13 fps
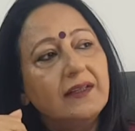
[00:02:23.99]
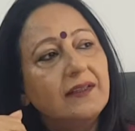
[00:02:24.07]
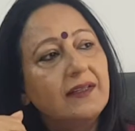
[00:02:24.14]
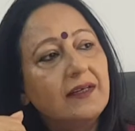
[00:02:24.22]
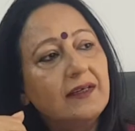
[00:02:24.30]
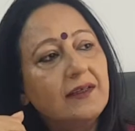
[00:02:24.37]

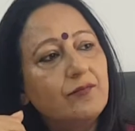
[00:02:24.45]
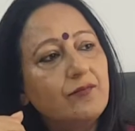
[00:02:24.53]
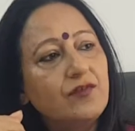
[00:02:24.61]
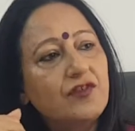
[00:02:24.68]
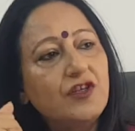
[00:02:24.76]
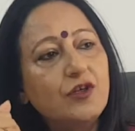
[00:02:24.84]
the
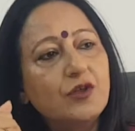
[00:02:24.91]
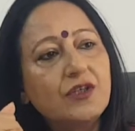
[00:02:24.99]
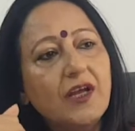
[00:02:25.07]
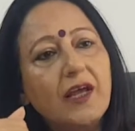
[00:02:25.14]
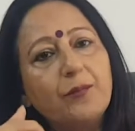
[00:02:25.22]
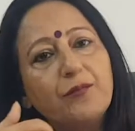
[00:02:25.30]

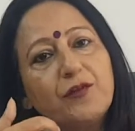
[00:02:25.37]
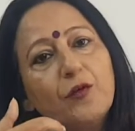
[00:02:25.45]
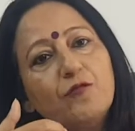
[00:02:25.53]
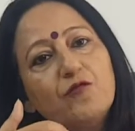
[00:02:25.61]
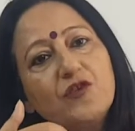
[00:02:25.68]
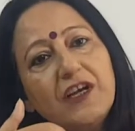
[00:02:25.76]
stereotypes
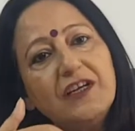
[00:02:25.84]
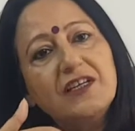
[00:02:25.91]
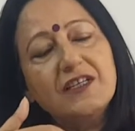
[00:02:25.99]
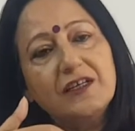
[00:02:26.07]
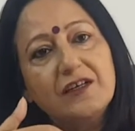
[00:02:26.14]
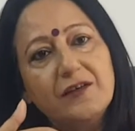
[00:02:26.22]
of
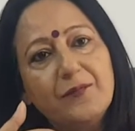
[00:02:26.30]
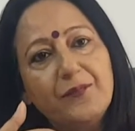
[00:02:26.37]
gender